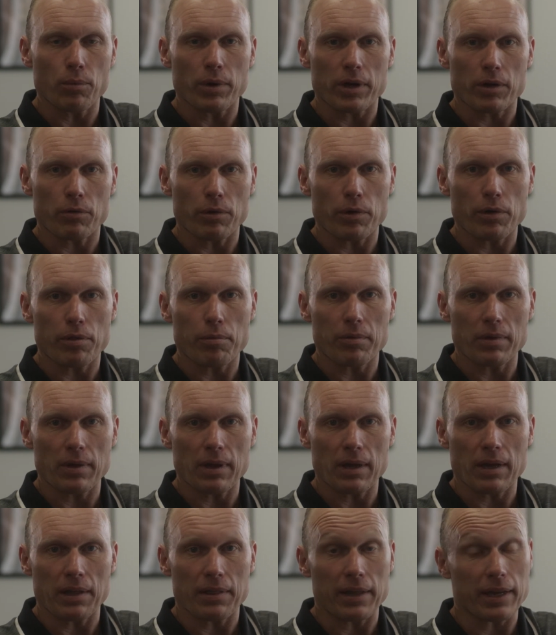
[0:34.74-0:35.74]
growth
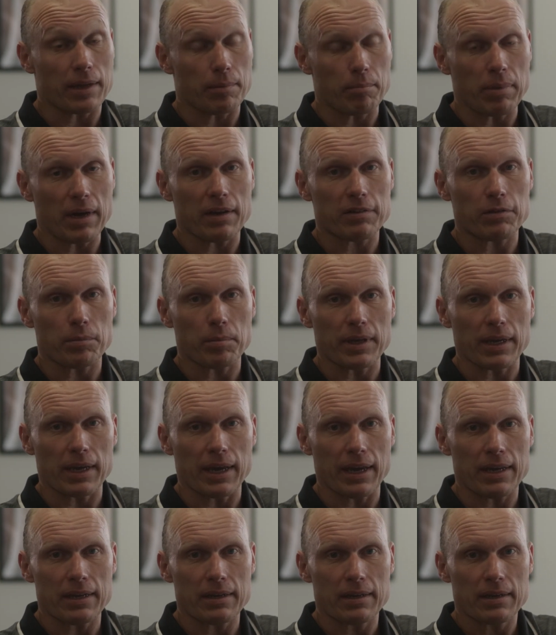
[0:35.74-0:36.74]
they can possibly
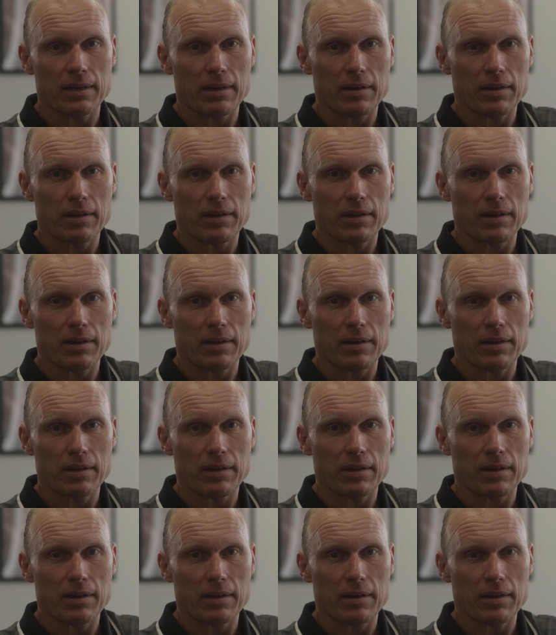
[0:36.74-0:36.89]
get.